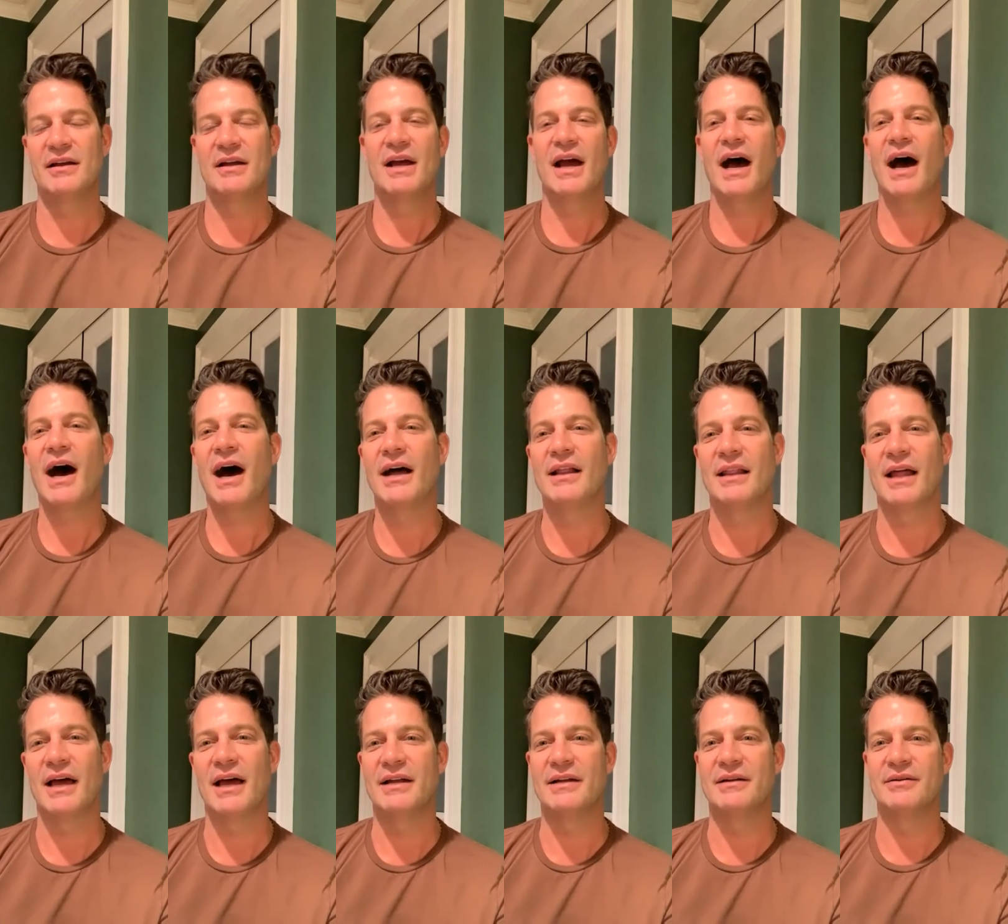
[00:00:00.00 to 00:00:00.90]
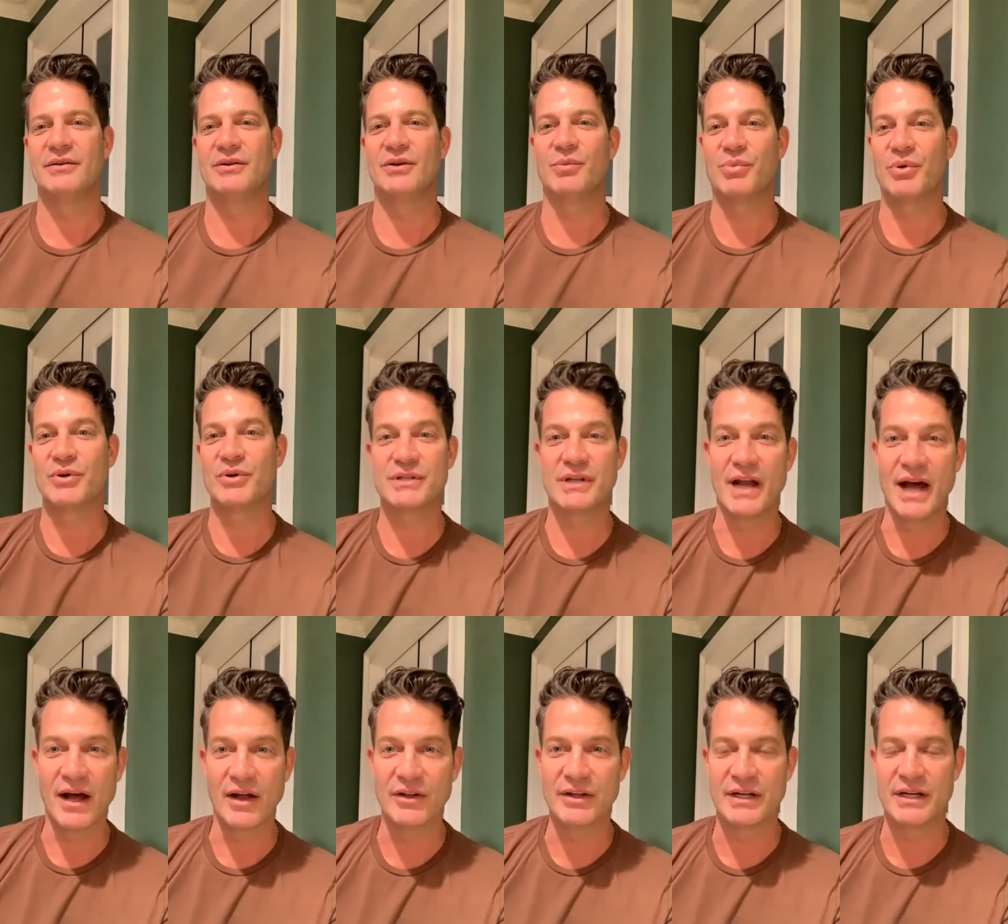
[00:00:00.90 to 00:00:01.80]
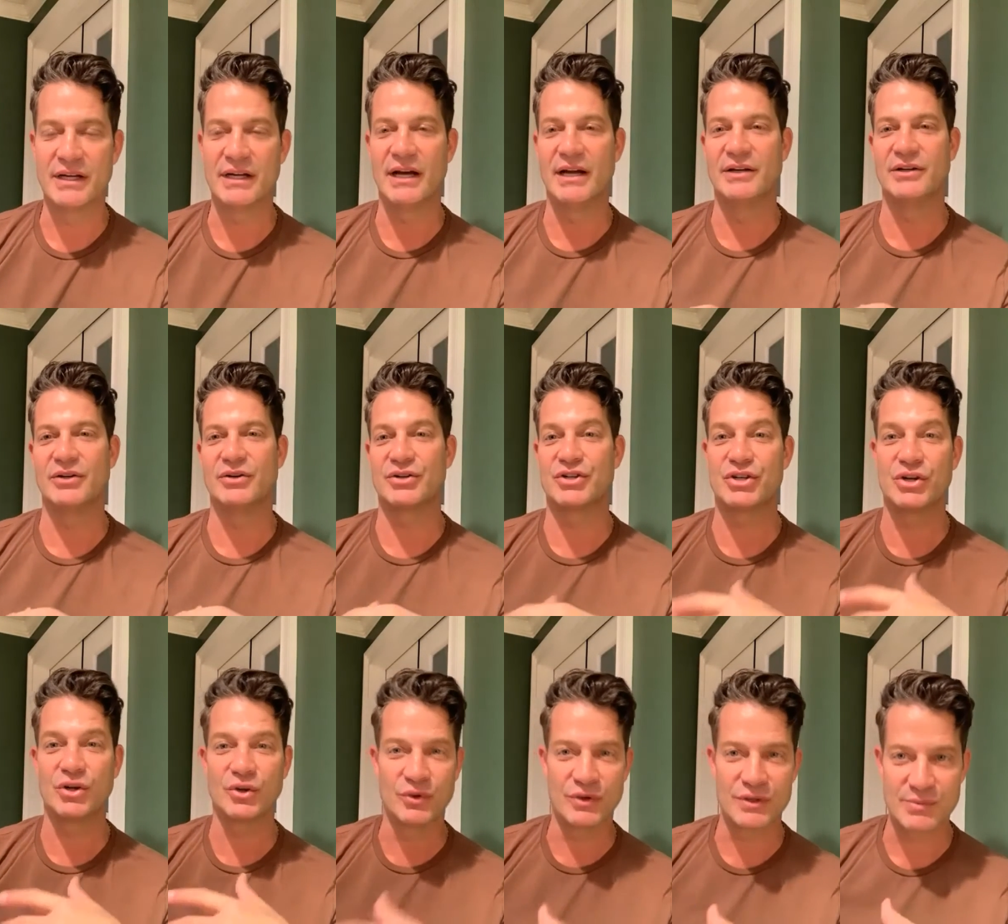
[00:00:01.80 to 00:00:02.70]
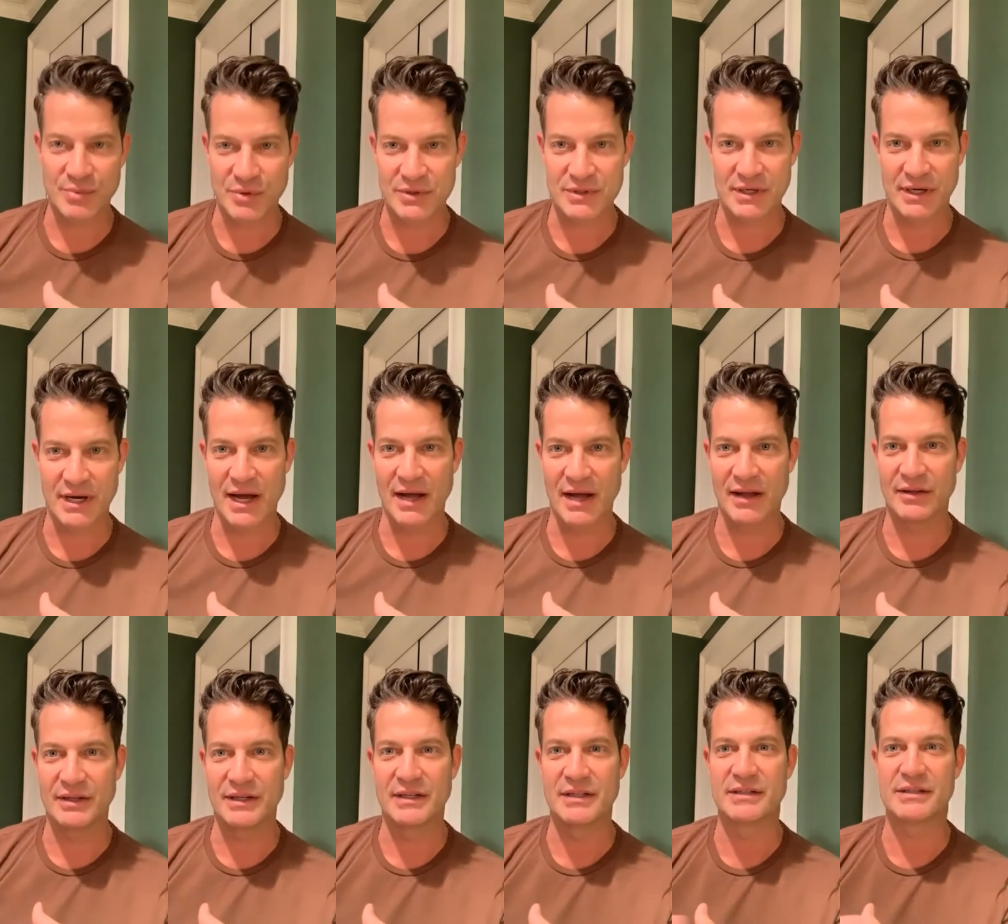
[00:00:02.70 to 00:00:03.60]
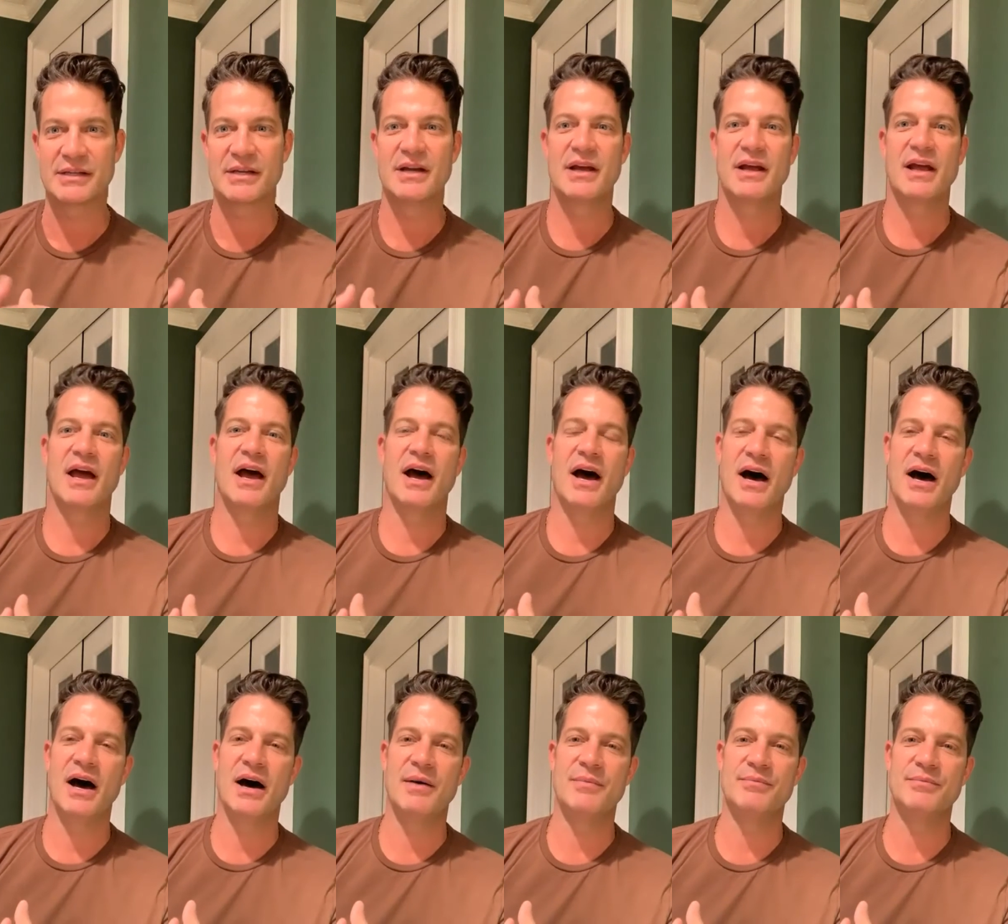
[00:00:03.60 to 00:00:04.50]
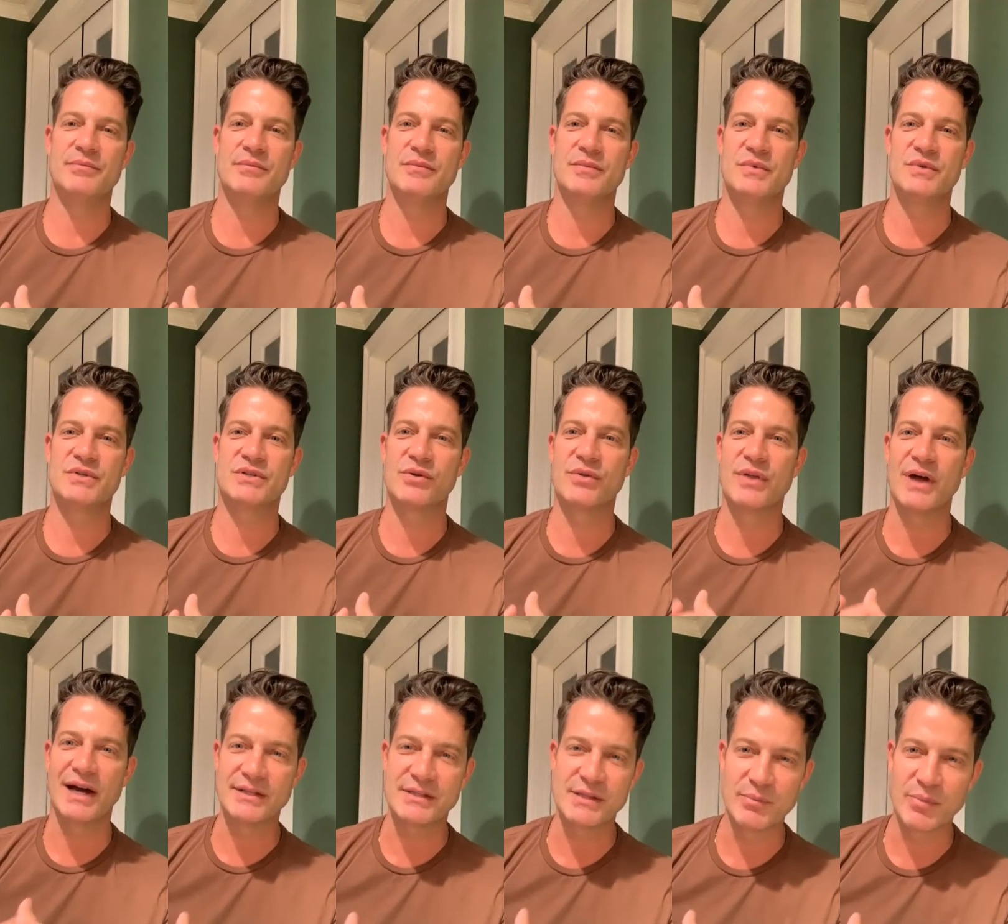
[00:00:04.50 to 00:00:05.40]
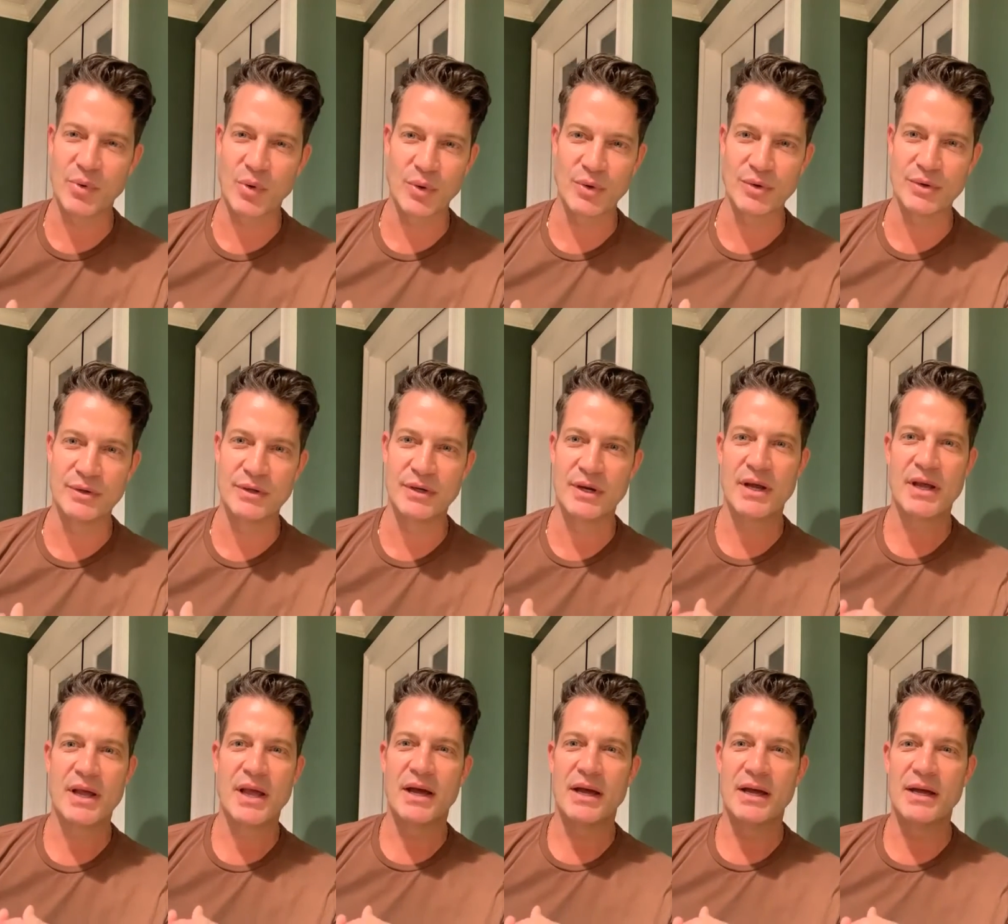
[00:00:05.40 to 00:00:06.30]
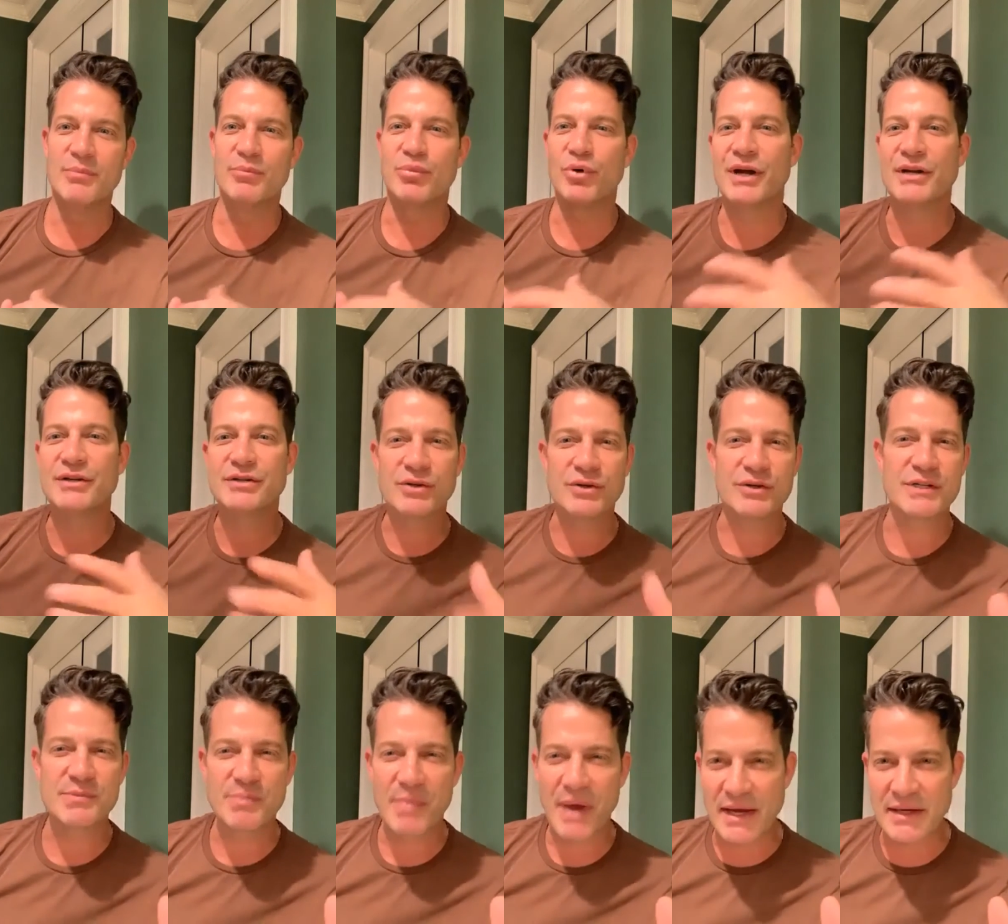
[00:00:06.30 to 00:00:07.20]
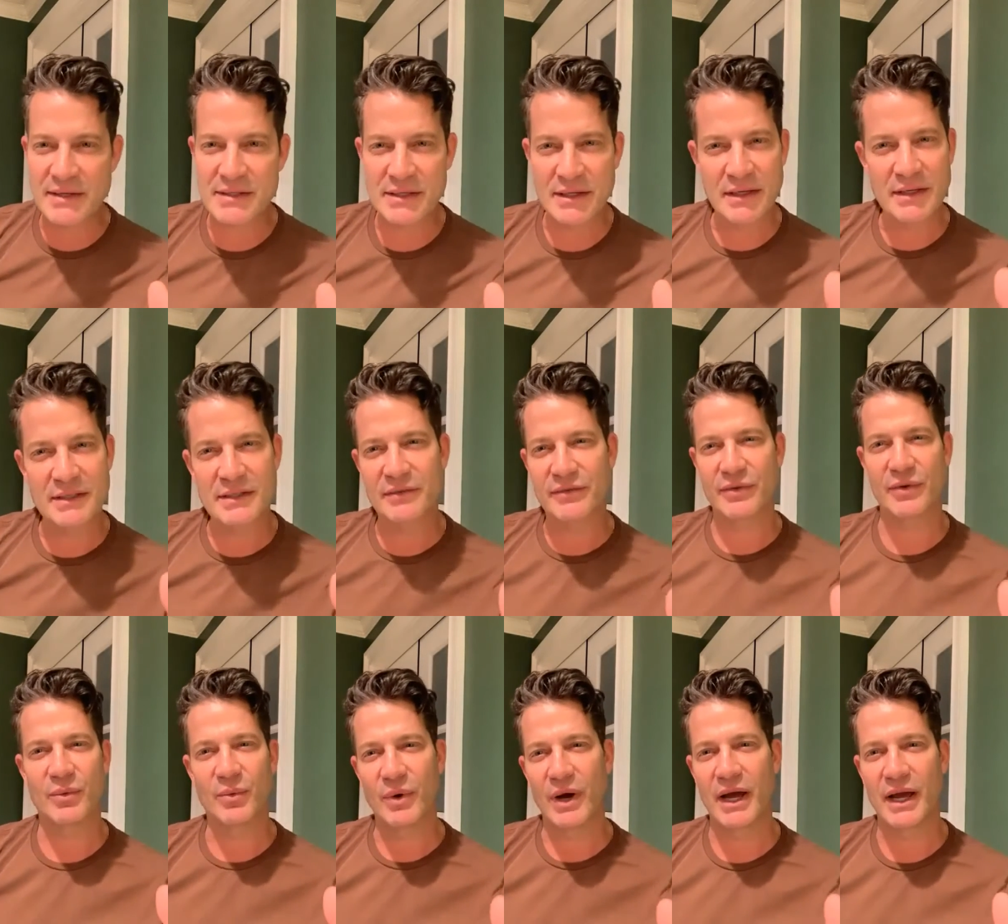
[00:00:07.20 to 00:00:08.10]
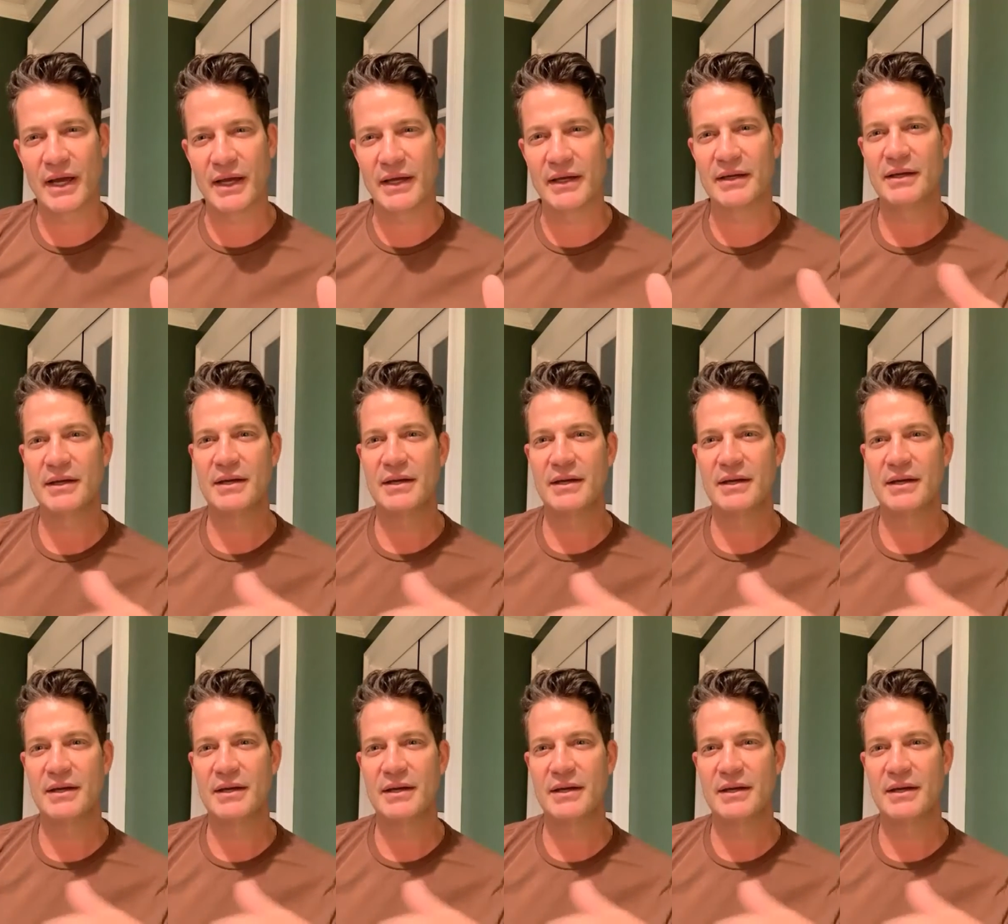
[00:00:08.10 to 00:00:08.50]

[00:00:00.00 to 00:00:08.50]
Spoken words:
highlight your personality and your children's personalities. So that's important. Embrace your space in a different way.